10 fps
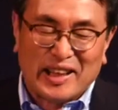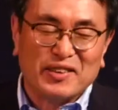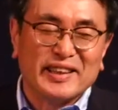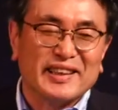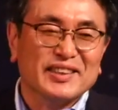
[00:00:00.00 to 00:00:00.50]
I'll
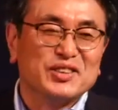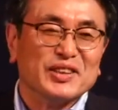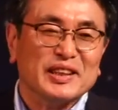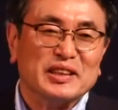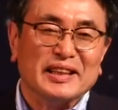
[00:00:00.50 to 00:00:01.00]
get into
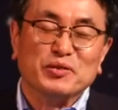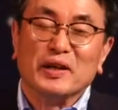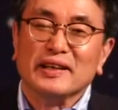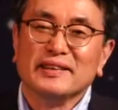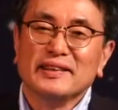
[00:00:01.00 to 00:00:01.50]
it
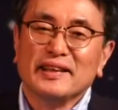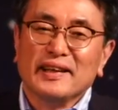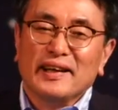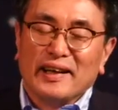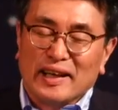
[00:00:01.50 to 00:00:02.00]
anyway.
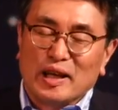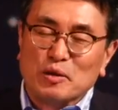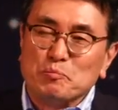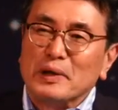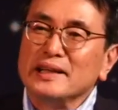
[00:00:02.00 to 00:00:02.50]

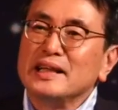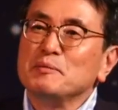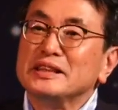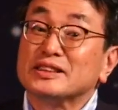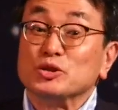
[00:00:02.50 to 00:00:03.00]
Um, my name
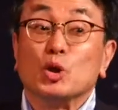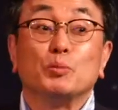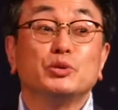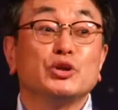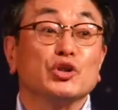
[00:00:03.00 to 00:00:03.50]
is
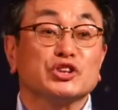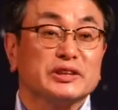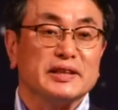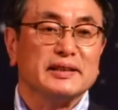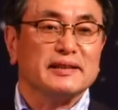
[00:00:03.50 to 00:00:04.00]

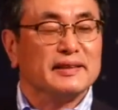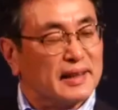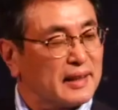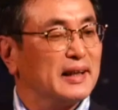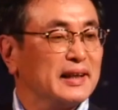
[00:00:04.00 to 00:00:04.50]
Nobuyoshi
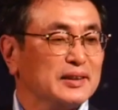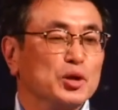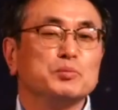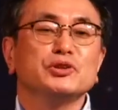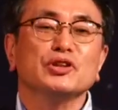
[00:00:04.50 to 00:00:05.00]
Nagai.
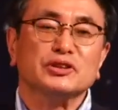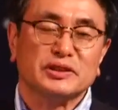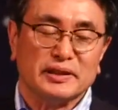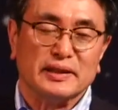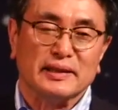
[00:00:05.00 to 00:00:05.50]

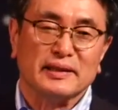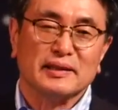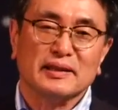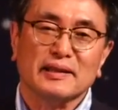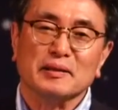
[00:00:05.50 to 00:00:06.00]
Nobuyoshi
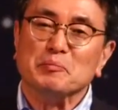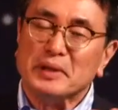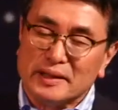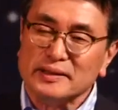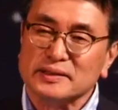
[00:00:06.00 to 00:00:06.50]

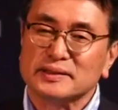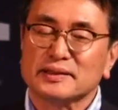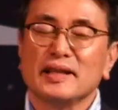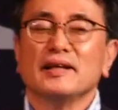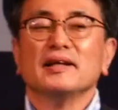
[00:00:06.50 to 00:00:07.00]
means
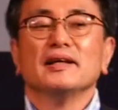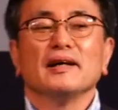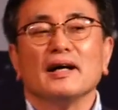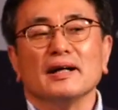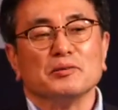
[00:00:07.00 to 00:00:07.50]

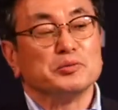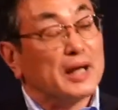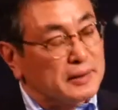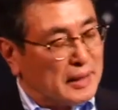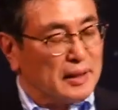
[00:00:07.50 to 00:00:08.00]
uh,
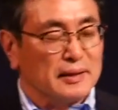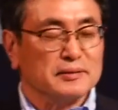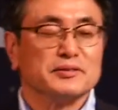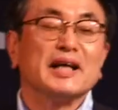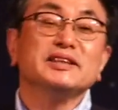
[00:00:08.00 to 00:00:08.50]
right, uh,
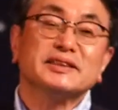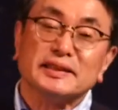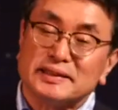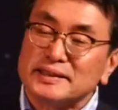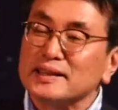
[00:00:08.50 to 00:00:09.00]

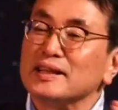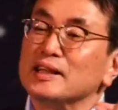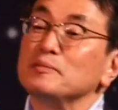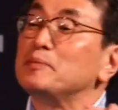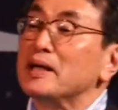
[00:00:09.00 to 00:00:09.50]
righteous
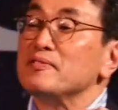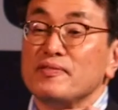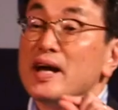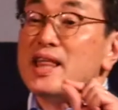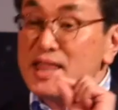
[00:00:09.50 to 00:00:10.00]
live by
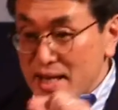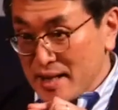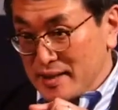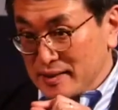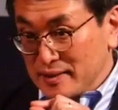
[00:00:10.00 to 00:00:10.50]
faith.
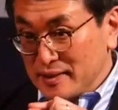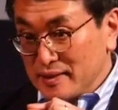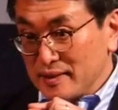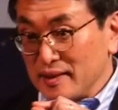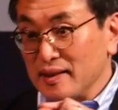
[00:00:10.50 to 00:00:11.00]

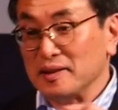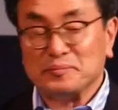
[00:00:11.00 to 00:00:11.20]
Yeah.